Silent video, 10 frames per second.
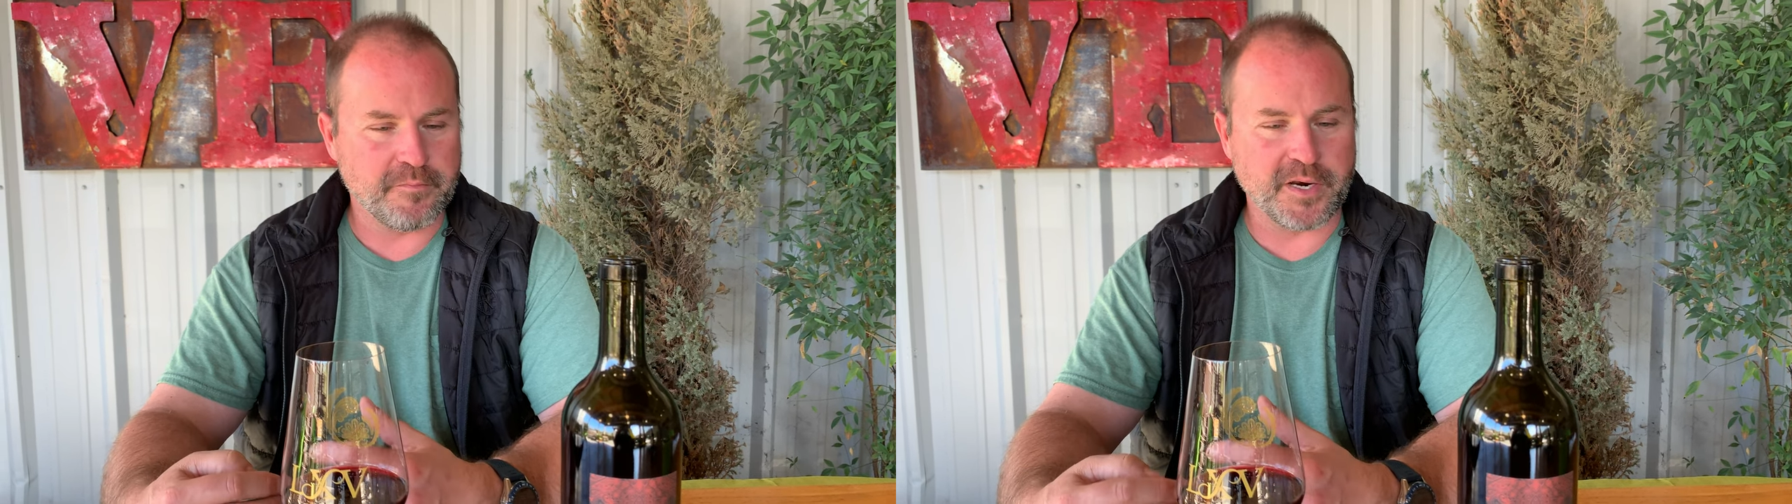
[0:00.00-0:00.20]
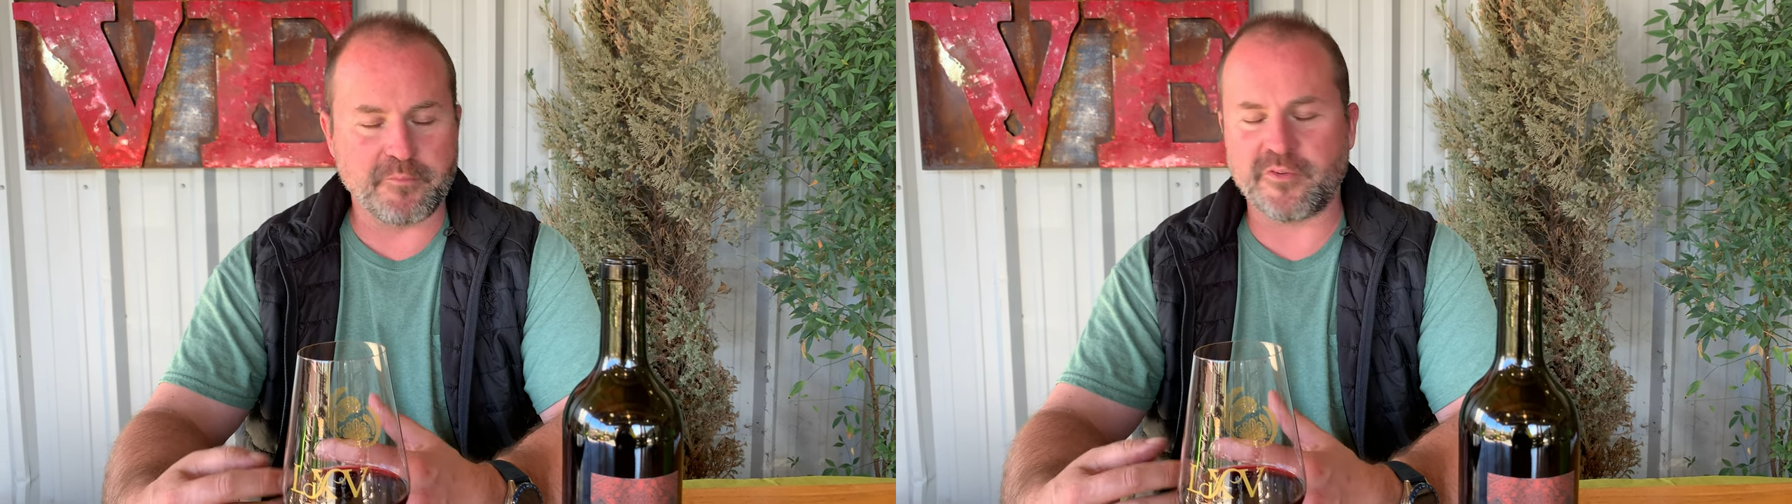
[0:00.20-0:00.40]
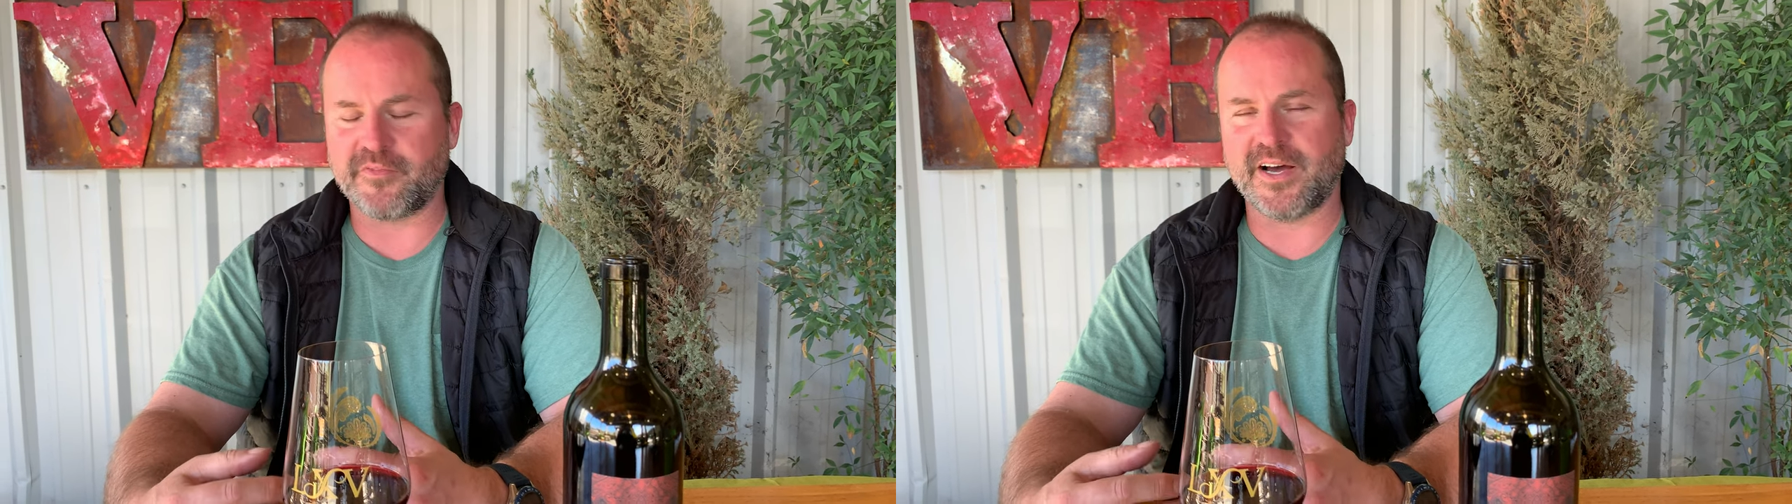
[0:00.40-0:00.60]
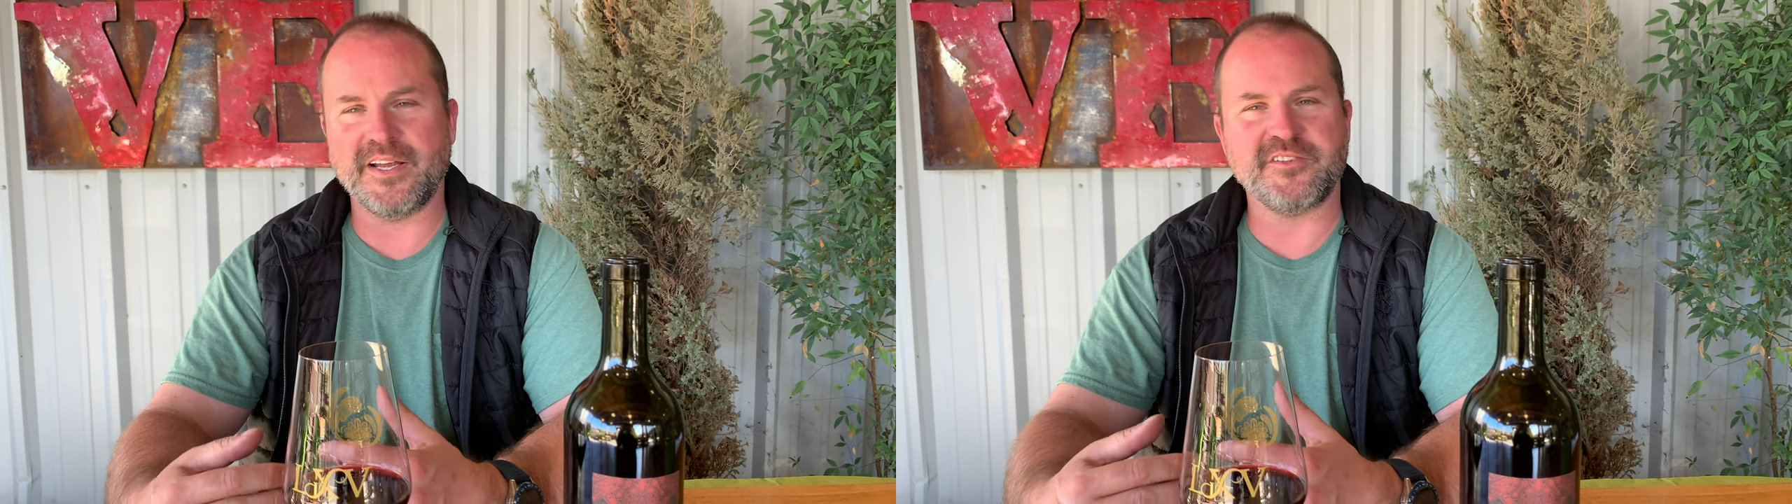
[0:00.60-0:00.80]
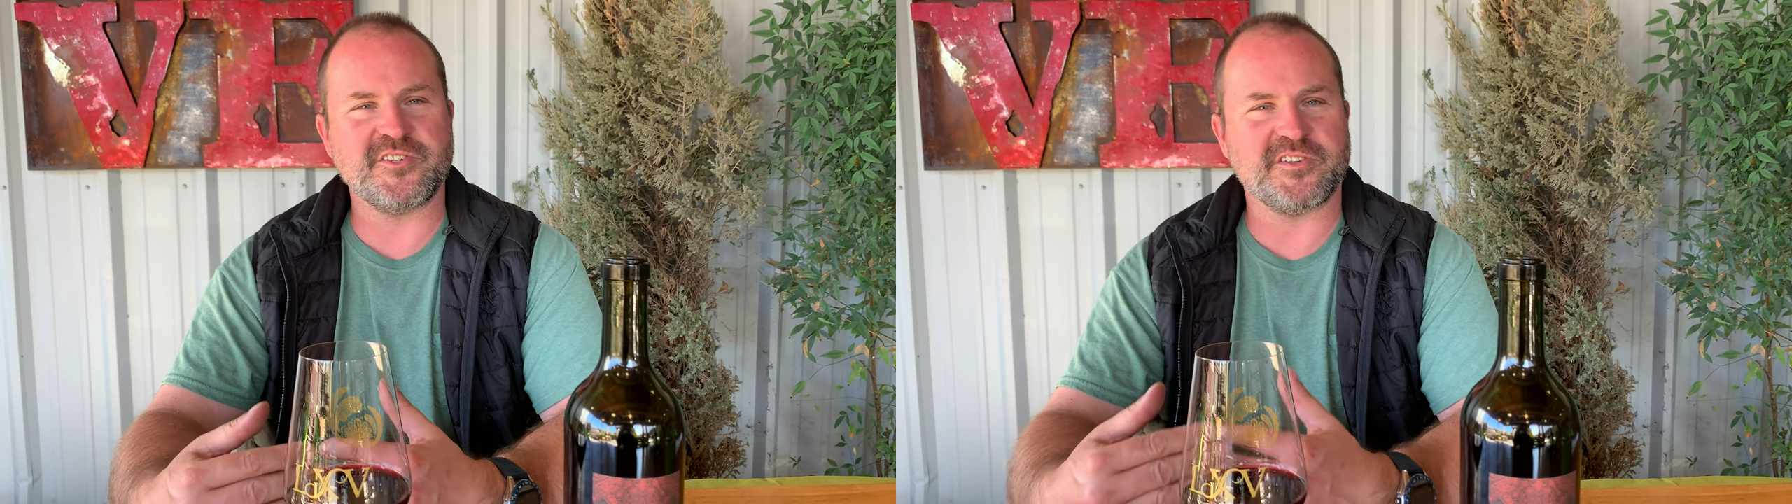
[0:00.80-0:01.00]
But it
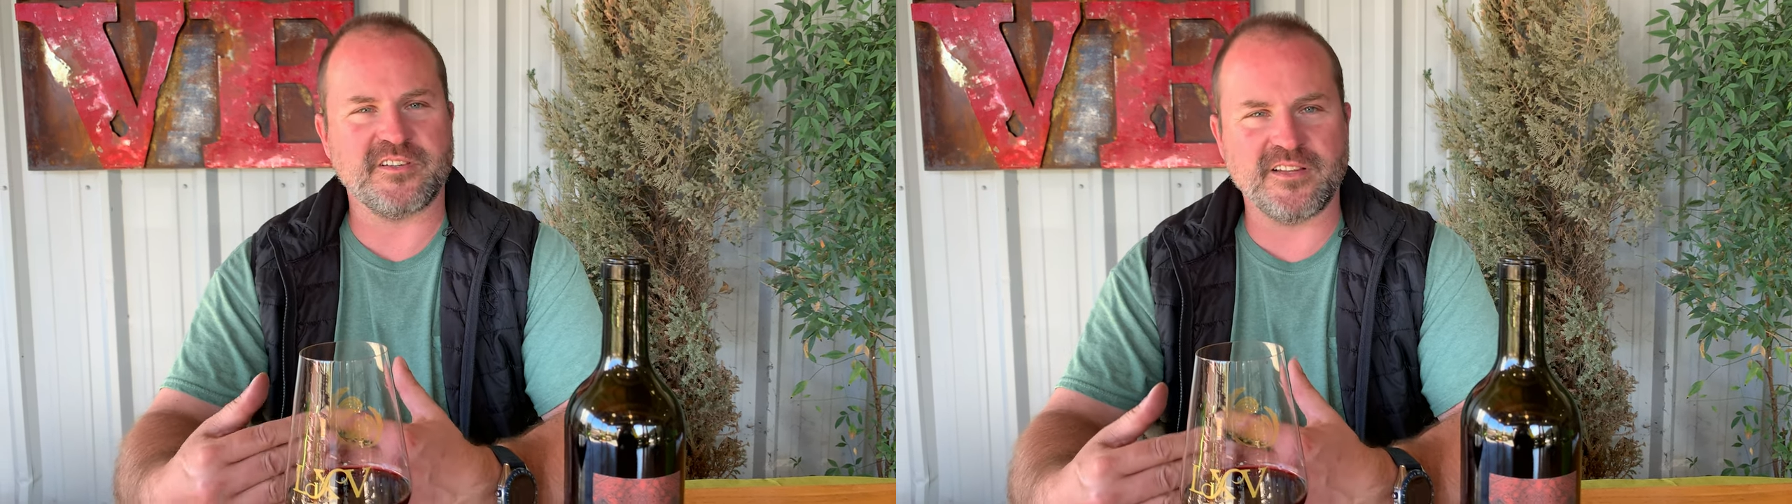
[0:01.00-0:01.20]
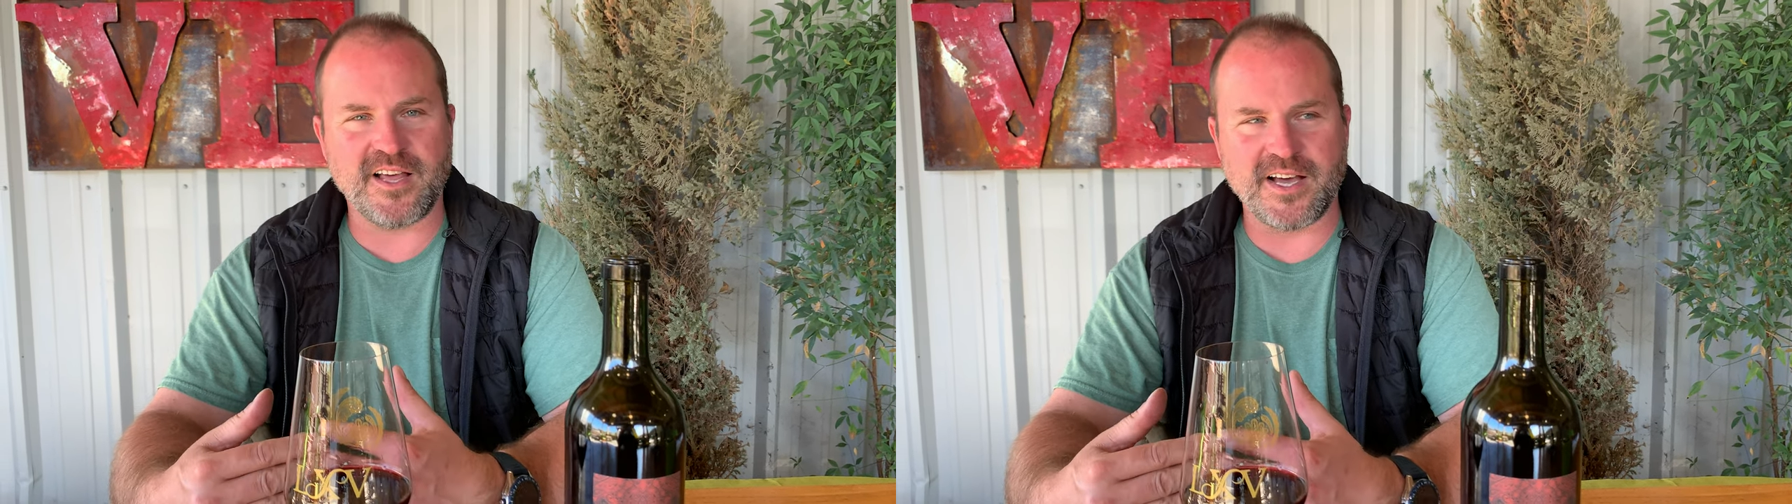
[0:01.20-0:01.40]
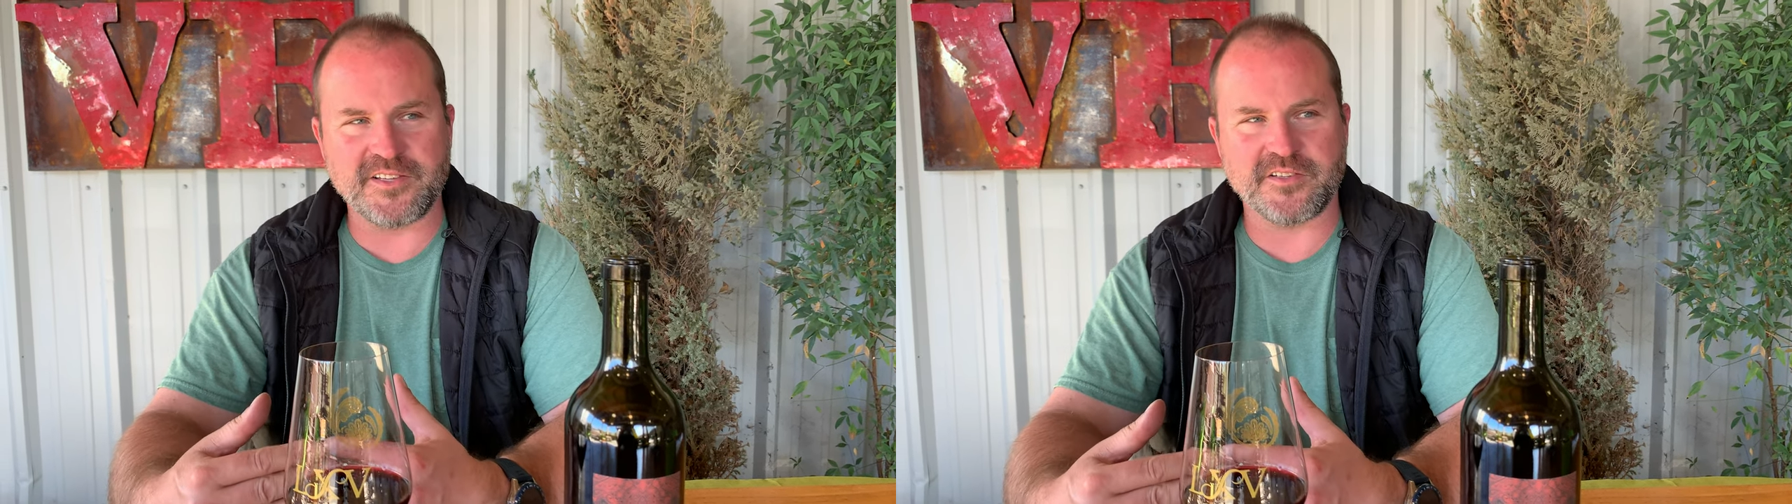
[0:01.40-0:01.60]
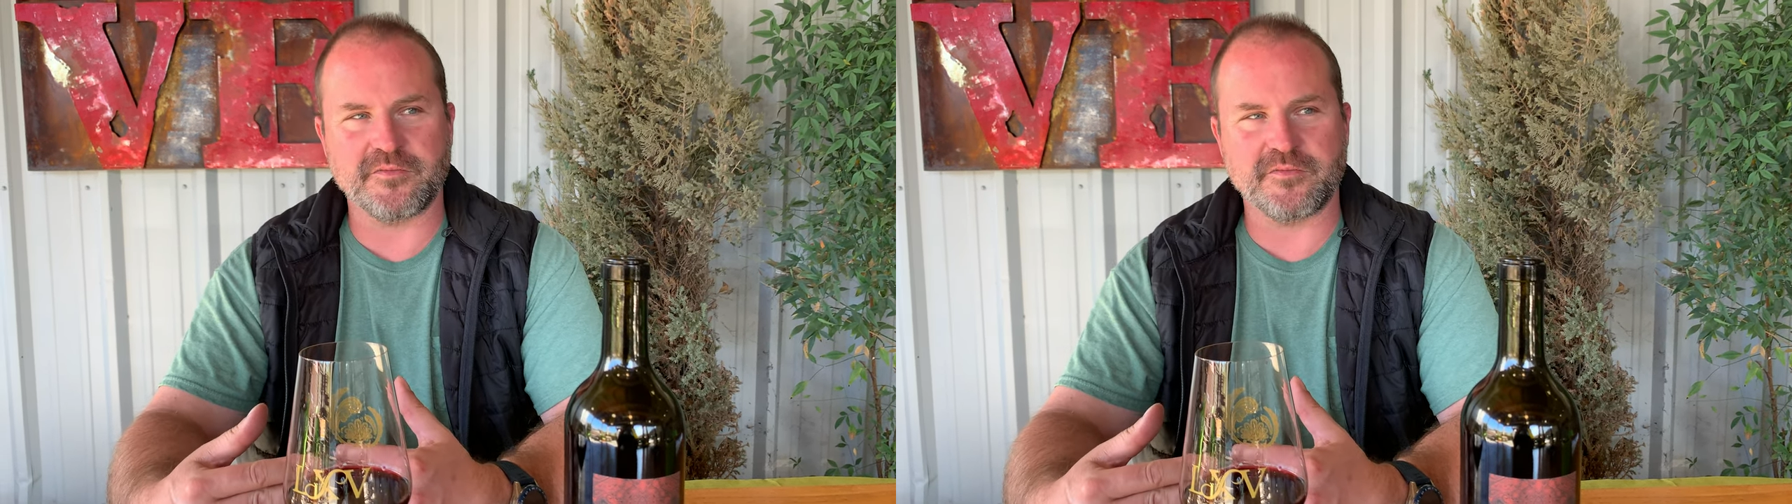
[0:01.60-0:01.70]
provides just lots